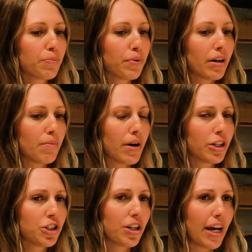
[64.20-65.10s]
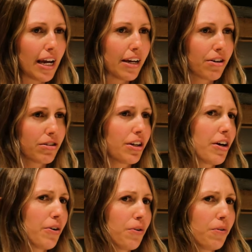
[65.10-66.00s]
pretty much eight years
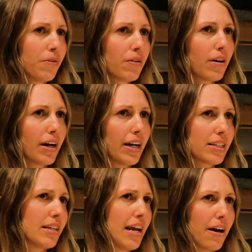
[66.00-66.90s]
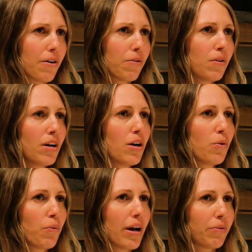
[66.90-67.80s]
ago, I guess now,
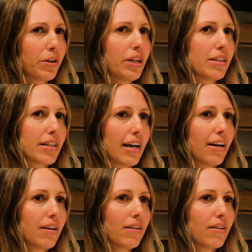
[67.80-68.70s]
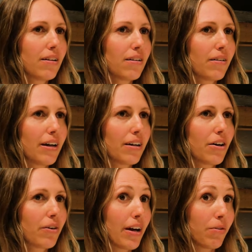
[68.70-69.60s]
when I really decided, like,
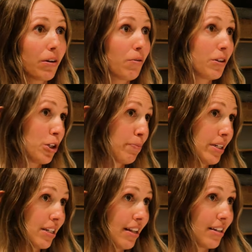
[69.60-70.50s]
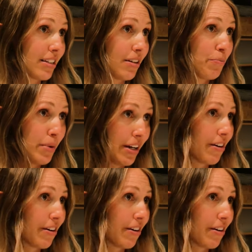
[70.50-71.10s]
okay, I really want to jump into this and be an